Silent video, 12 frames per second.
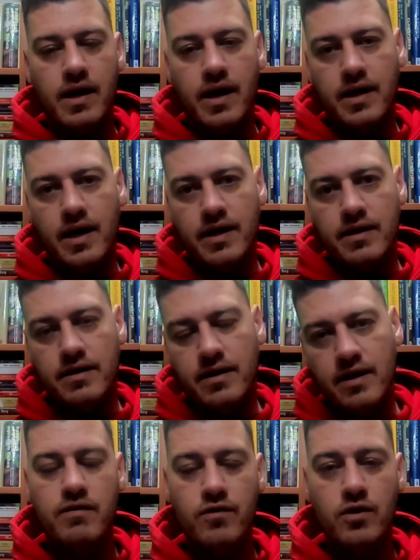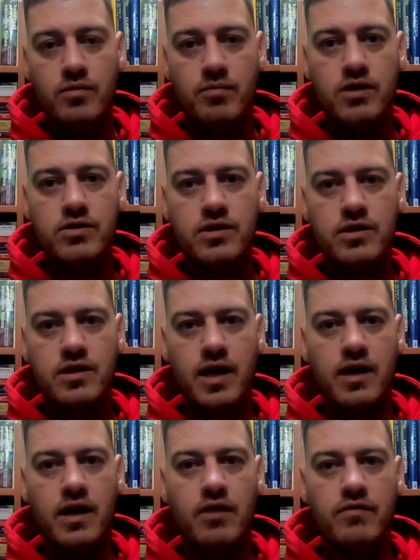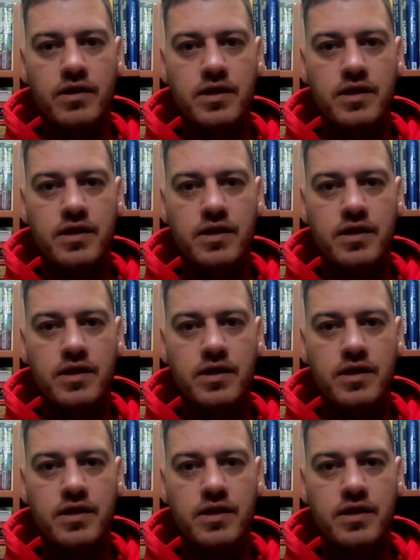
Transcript: And if your emotions take over,